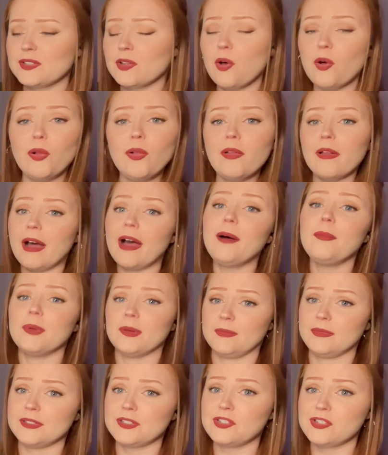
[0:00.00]
whole
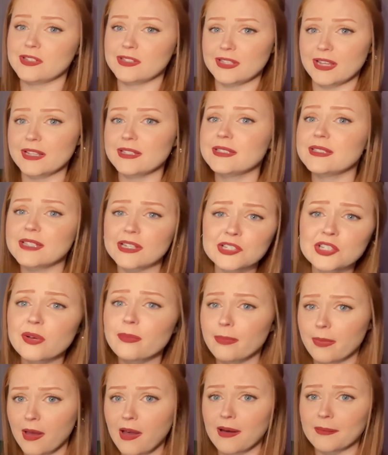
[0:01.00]
album is just like such a
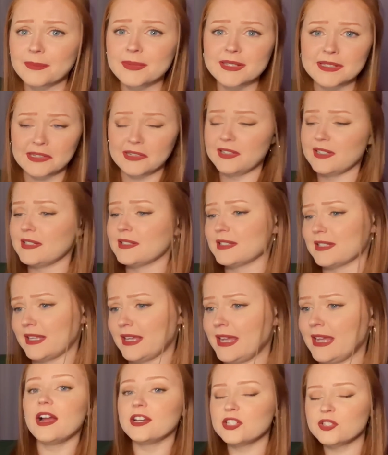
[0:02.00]
bop,
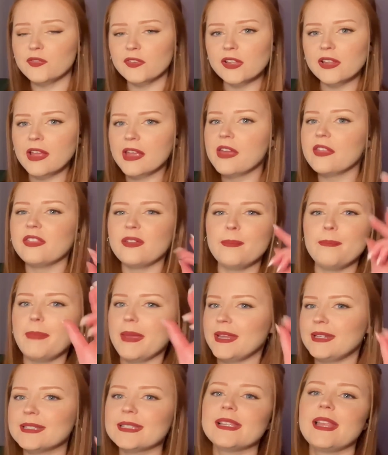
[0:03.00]
seriously. I just feel like the
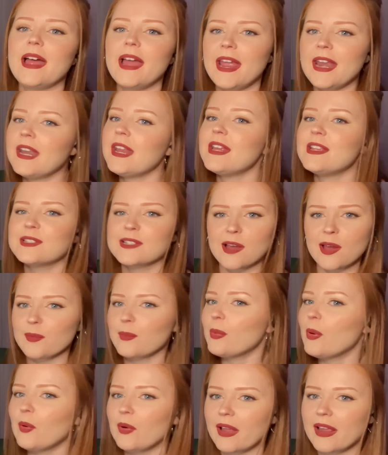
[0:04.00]
bass line is on
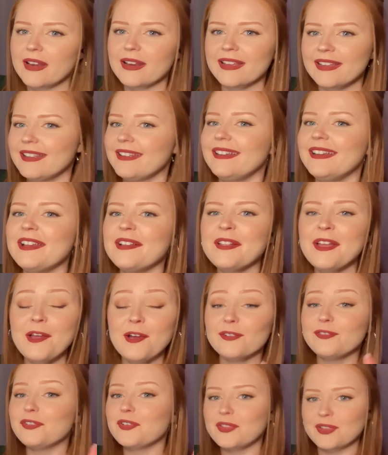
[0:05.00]
point
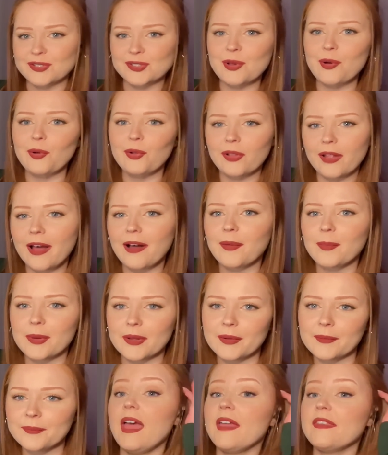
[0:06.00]
for this whole
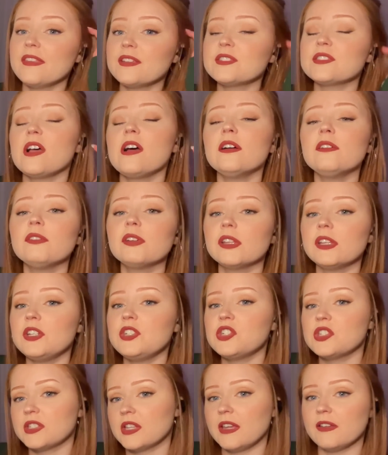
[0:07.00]
album. And the song really
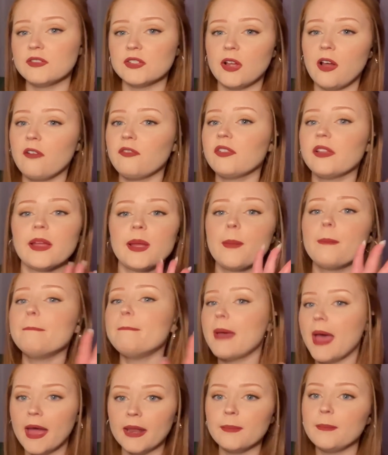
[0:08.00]
just gives off like
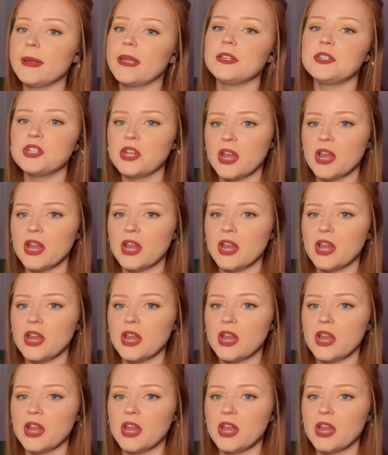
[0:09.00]
bad bitch